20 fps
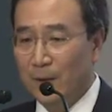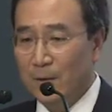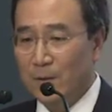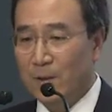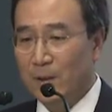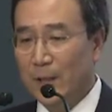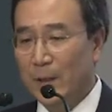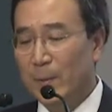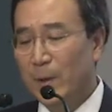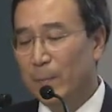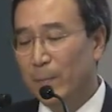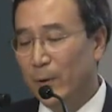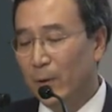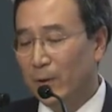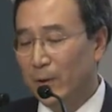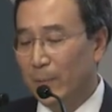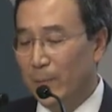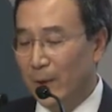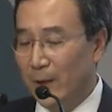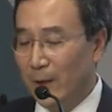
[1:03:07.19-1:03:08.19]
So let me
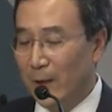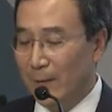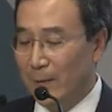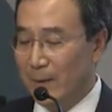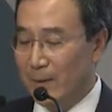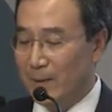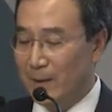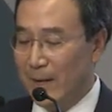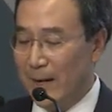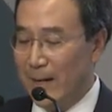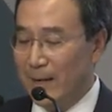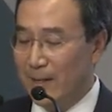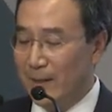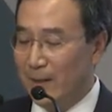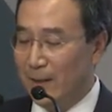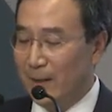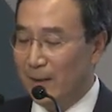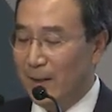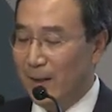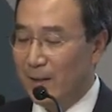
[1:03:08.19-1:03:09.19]
build a bit on this
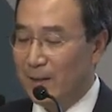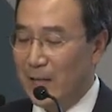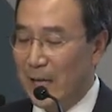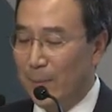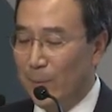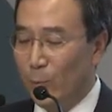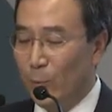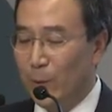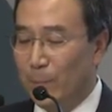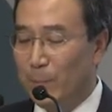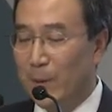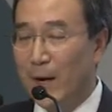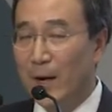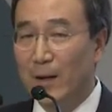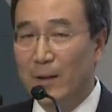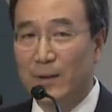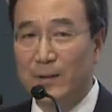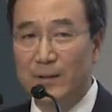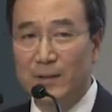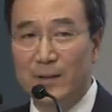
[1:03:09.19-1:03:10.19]
idea and examine what
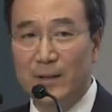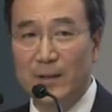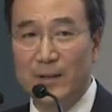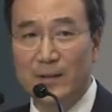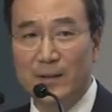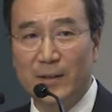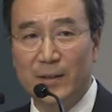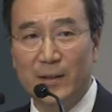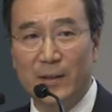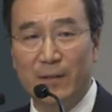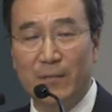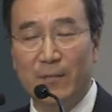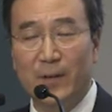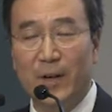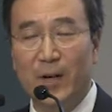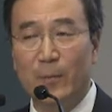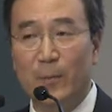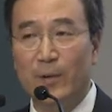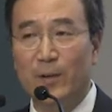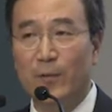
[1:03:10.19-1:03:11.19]
policies in an
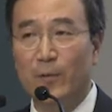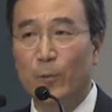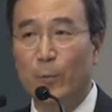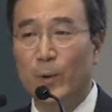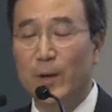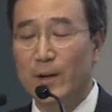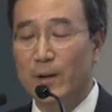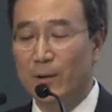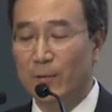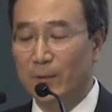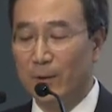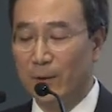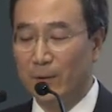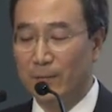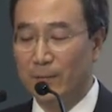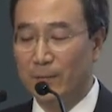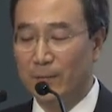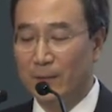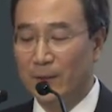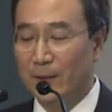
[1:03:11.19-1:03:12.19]
environment of weak
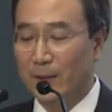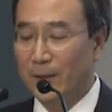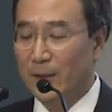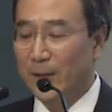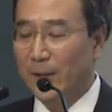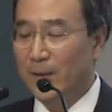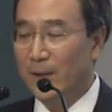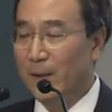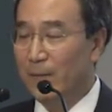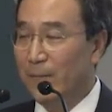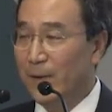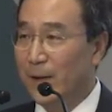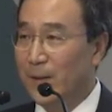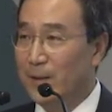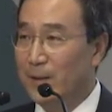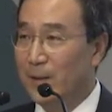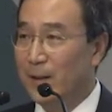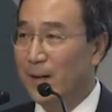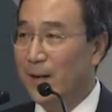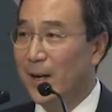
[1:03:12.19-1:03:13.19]
growth in the
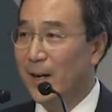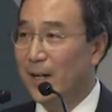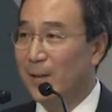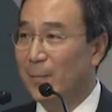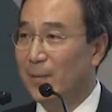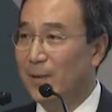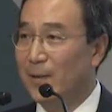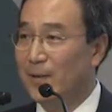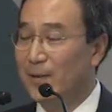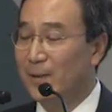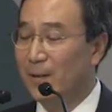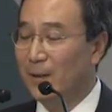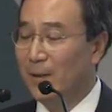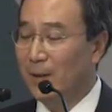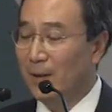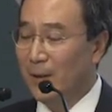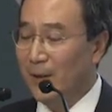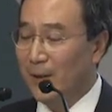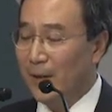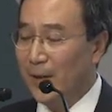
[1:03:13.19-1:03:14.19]
advanced economies
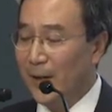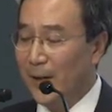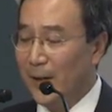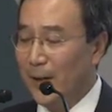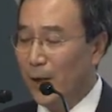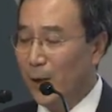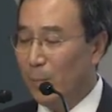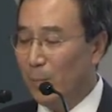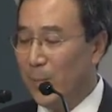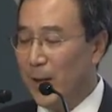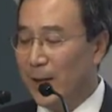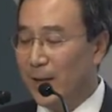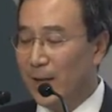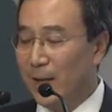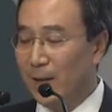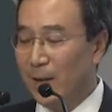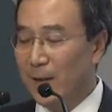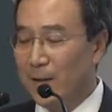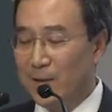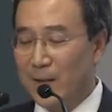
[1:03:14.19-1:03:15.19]
can help make
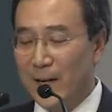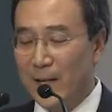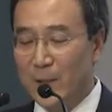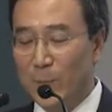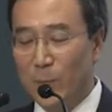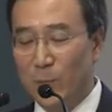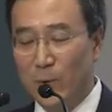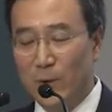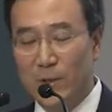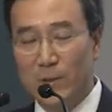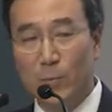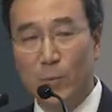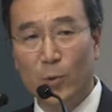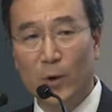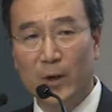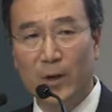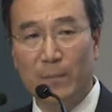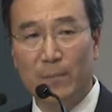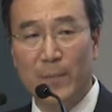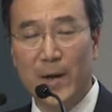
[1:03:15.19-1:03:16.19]
India's exports
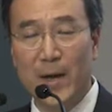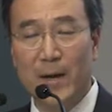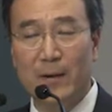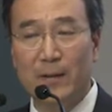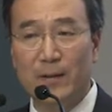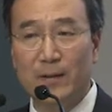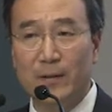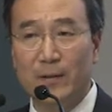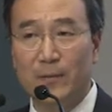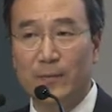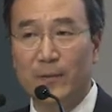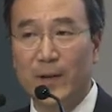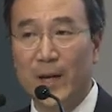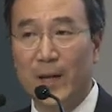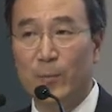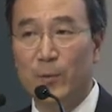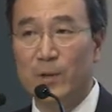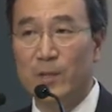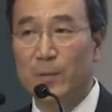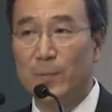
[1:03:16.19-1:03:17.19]
more competitive
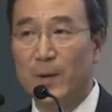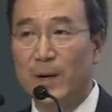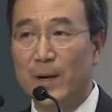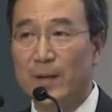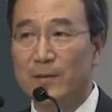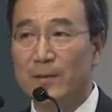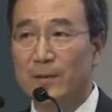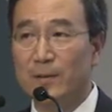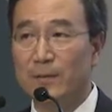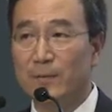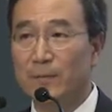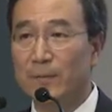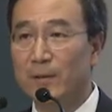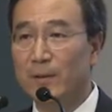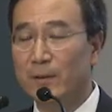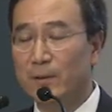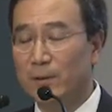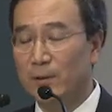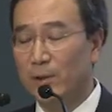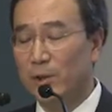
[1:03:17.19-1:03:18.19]
and responsive
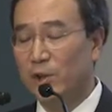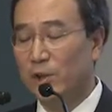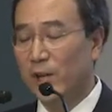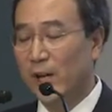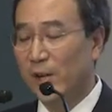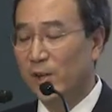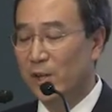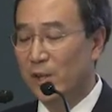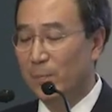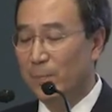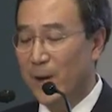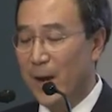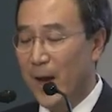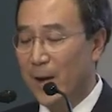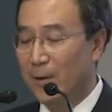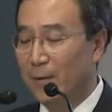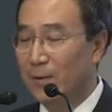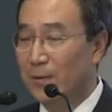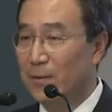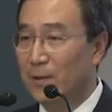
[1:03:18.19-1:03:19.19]
to the changing
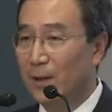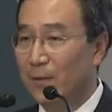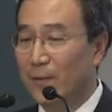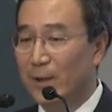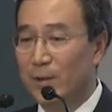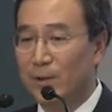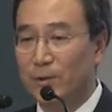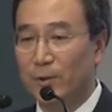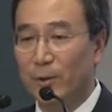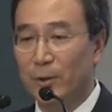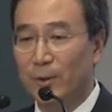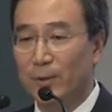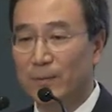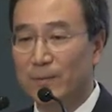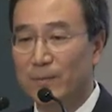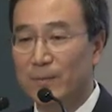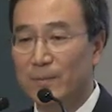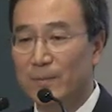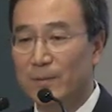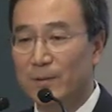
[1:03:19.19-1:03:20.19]
patterns of external
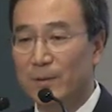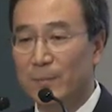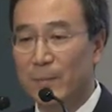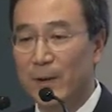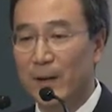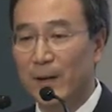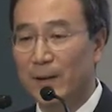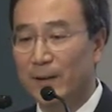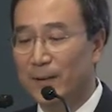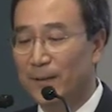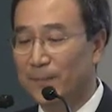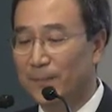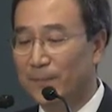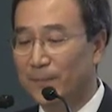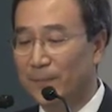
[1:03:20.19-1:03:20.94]
demand.